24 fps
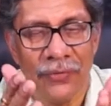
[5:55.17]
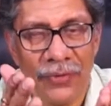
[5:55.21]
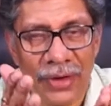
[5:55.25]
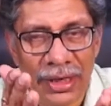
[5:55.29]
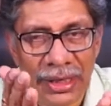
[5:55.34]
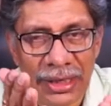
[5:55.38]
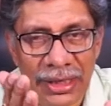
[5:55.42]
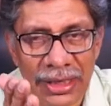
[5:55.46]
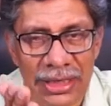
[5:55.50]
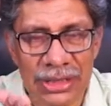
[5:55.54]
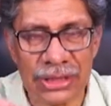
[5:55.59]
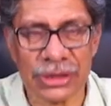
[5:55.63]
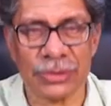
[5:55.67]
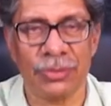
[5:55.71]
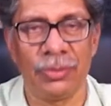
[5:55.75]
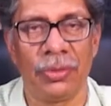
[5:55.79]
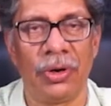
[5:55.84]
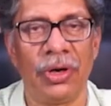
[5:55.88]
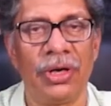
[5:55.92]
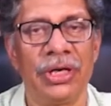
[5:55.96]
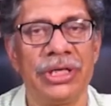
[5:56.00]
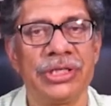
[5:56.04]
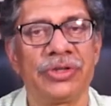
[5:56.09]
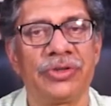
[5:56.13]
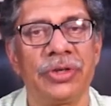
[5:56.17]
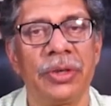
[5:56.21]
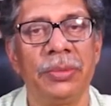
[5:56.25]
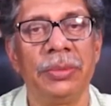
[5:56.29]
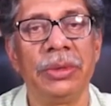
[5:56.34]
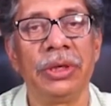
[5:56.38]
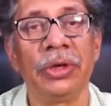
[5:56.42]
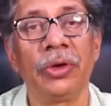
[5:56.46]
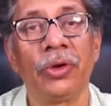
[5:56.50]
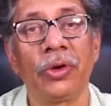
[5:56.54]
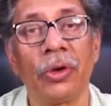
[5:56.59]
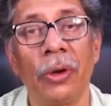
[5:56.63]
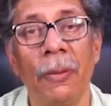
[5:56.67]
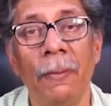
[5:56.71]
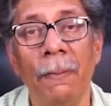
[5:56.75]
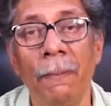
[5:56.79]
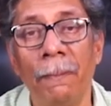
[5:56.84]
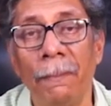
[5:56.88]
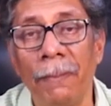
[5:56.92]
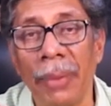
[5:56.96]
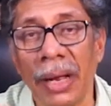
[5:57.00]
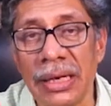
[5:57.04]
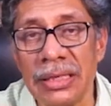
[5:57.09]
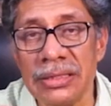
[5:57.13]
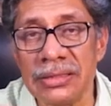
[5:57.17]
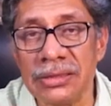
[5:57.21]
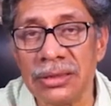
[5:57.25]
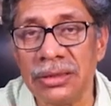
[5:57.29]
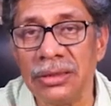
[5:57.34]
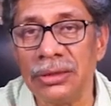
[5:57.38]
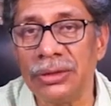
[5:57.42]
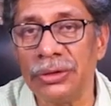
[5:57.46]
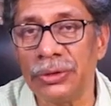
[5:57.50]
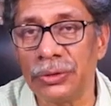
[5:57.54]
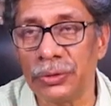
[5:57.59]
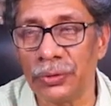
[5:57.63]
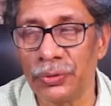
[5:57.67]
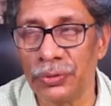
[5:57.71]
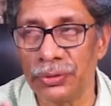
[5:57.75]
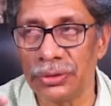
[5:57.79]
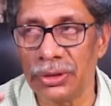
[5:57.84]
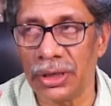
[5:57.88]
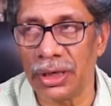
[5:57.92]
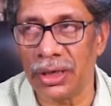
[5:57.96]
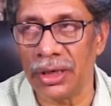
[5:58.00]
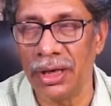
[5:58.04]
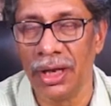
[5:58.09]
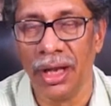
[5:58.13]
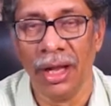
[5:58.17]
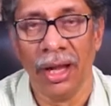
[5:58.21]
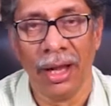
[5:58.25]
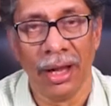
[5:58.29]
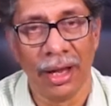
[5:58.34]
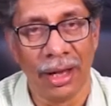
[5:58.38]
very small stream in comparison to the